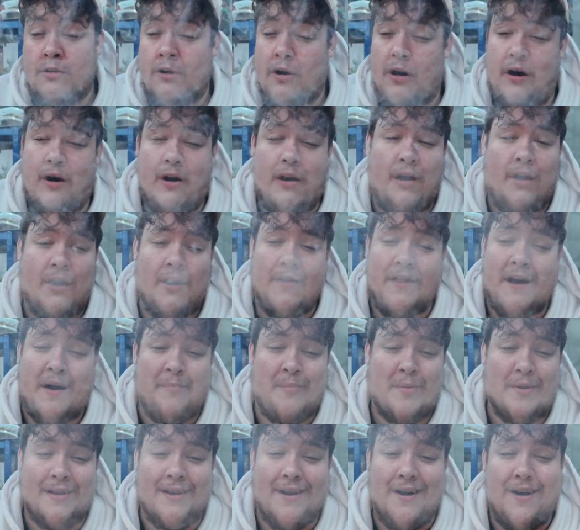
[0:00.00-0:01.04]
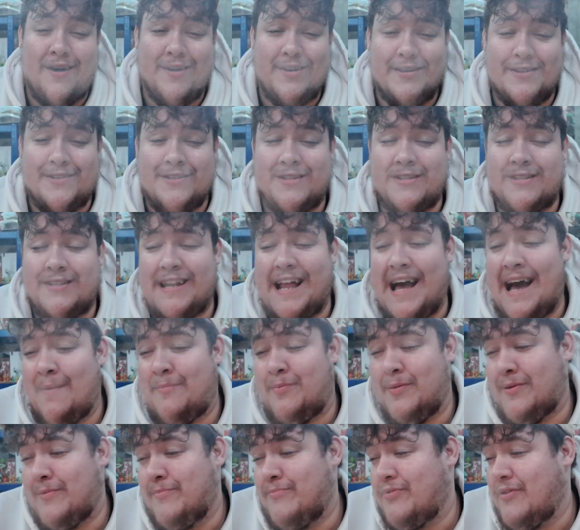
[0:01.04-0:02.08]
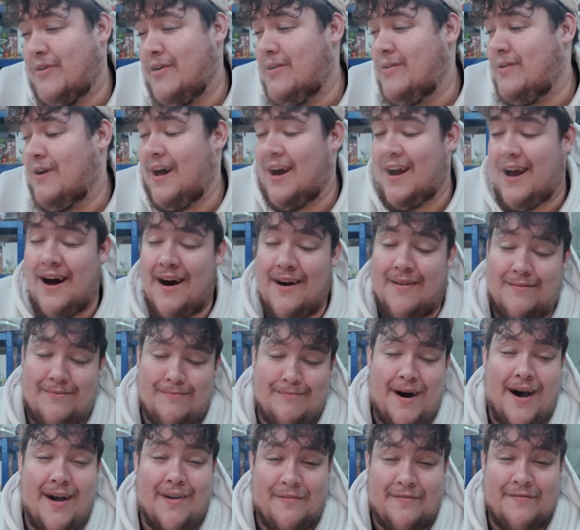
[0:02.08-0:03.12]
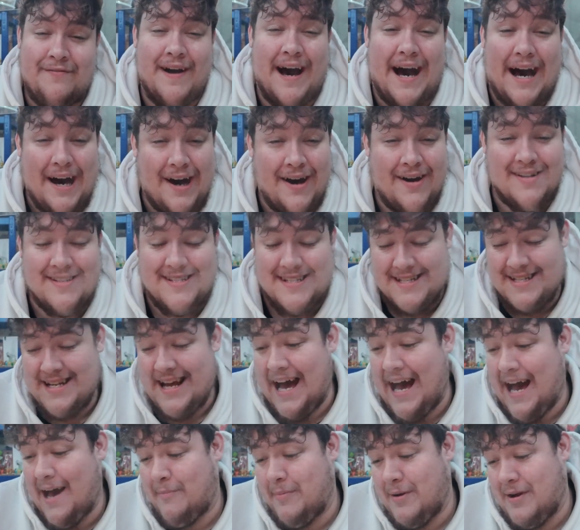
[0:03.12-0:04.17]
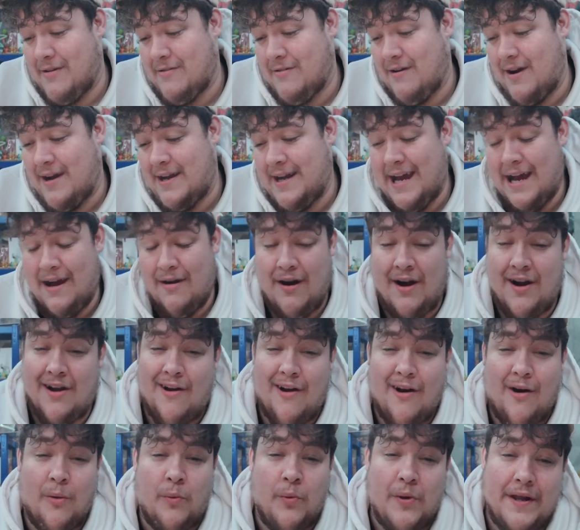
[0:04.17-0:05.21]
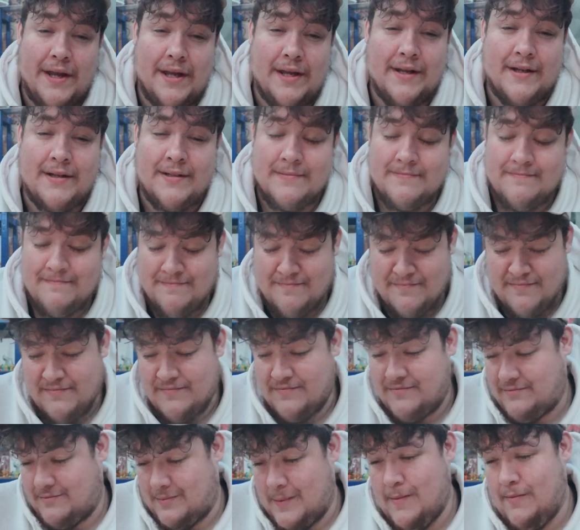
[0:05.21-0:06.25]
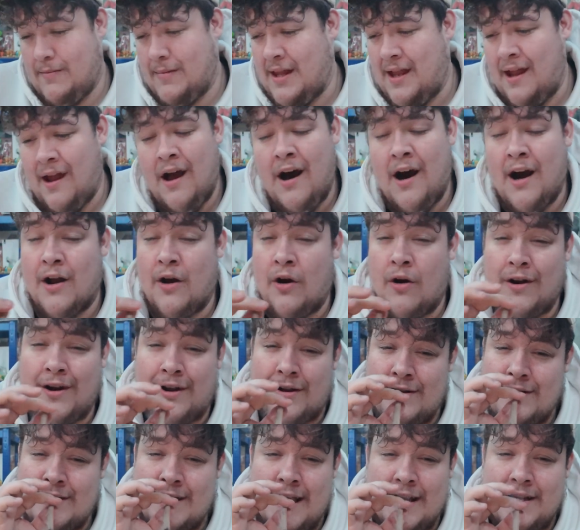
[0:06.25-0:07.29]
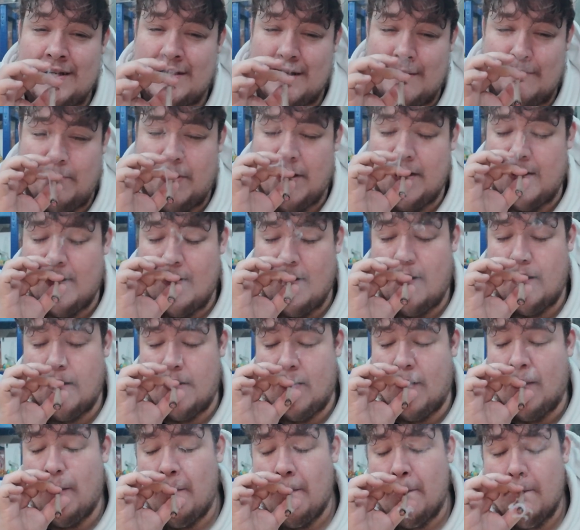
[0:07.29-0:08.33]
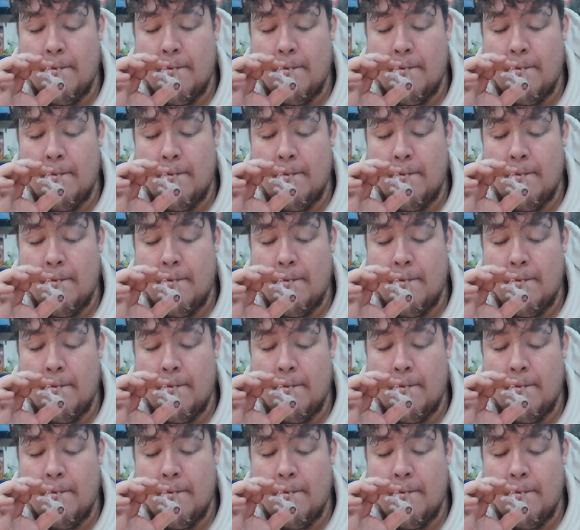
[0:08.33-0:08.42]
Oh, that banana's slapping, bro. Like, my fat ass is happy right now. I got weed. I got good tasting banana.